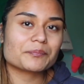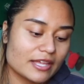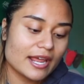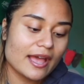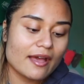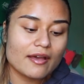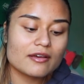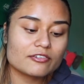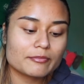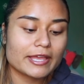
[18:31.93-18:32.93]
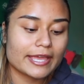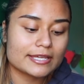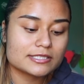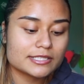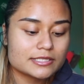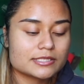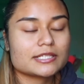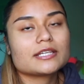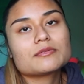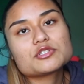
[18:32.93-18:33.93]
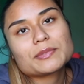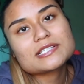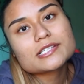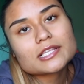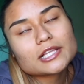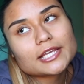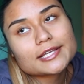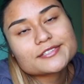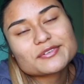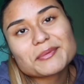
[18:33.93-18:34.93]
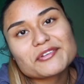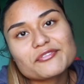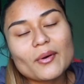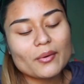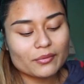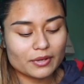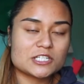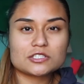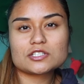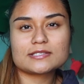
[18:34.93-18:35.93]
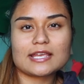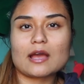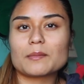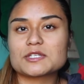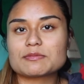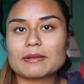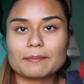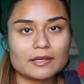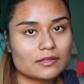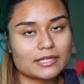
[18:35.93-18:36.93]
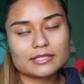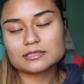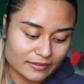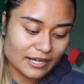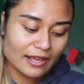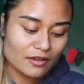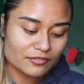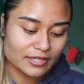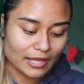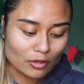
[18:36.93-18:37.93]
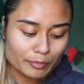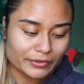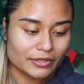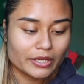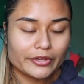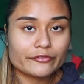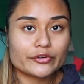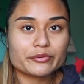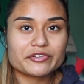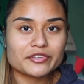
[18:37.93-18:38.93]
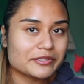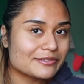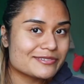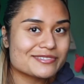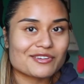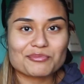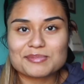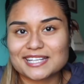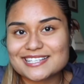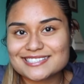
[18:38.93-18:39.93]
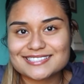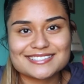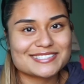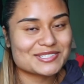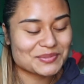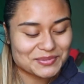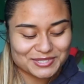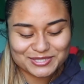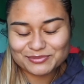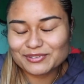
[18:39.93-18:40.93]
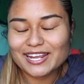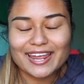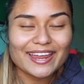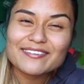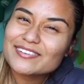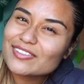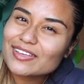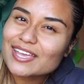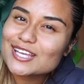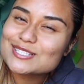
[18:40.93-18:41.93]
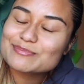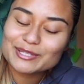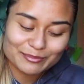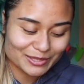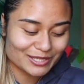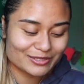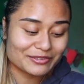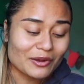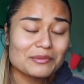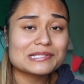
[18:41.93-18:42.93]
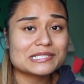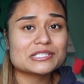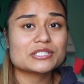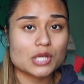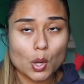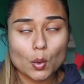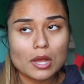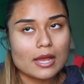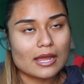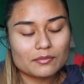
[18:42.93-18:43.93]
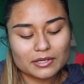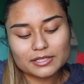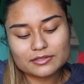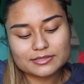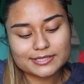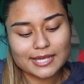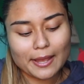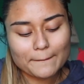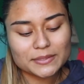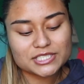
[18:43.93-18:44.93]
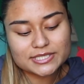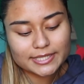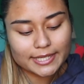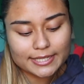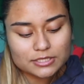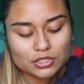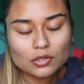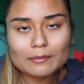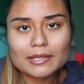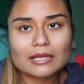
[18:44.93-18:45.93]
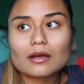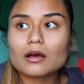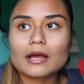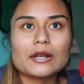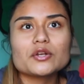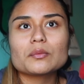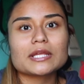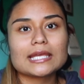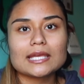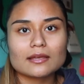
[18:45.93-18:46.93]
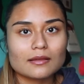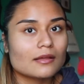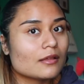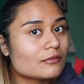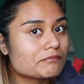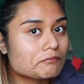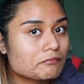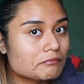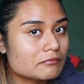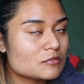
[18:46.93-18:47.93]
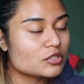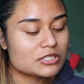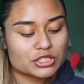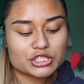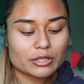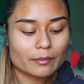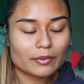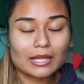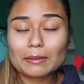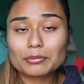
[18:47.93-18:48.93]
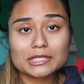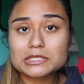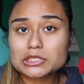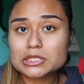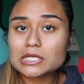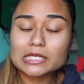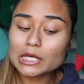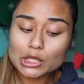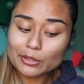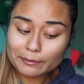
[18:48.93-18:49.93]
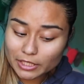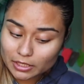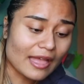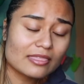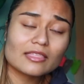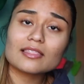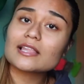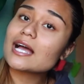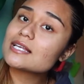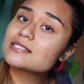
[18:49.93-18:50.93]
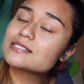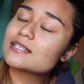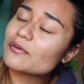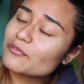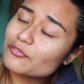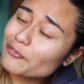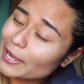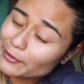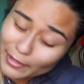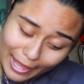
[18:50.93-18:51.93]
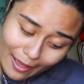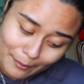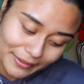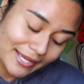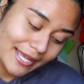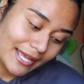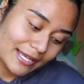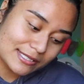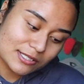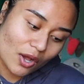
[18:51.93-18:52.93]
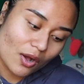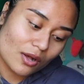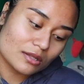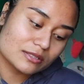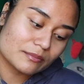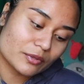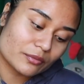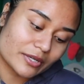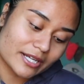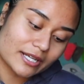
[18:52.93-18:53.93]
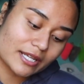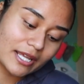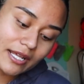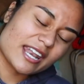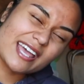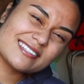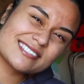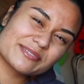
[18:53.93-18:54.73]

Then I have my AT&T, which basically is for my phone, just to see how much my bill is. Then I have Yelp for reviews of places, stores, whatever the case may be. You always need to know. I rarely use this app, but just in case, you know, I'm like, oh, I don't know what to eat, you can search up places to eat near me. And the last and final app is called MarenNet.